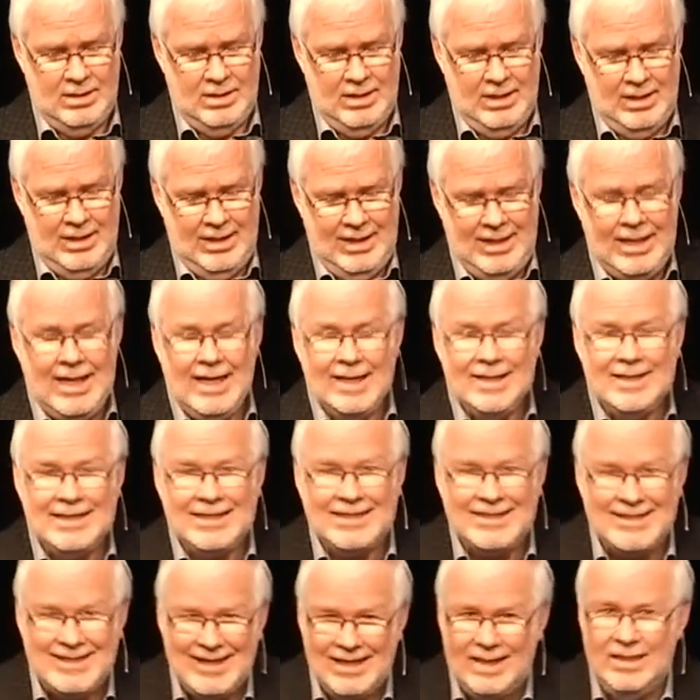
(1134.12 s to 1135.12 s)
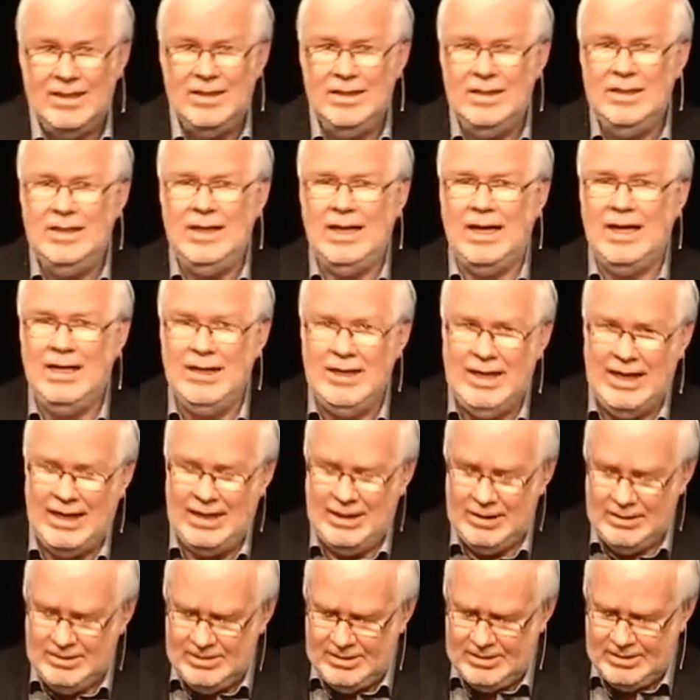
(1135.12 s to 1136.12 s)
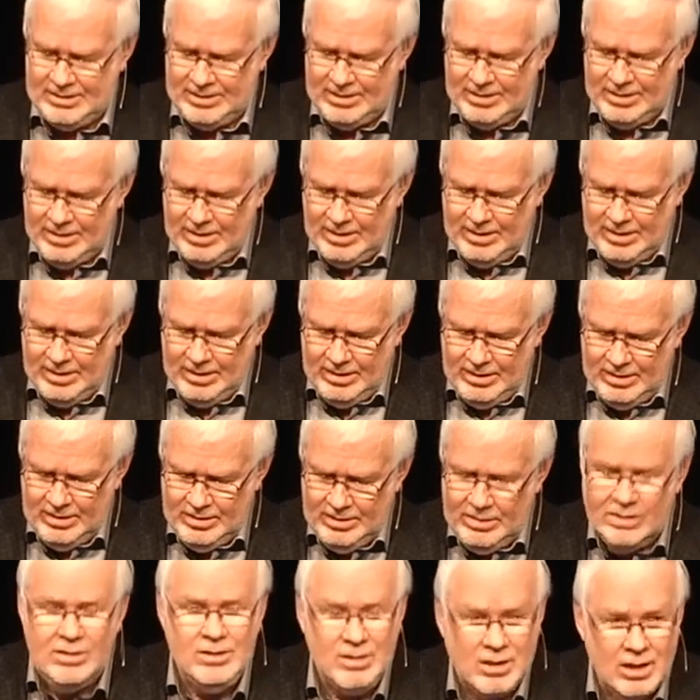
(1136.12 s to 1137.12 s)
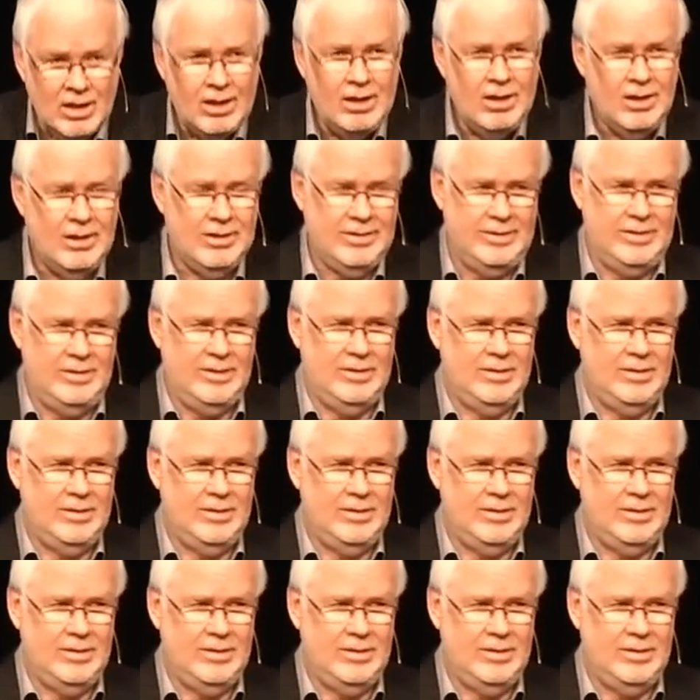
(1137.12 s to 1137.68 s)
he had sinned against God.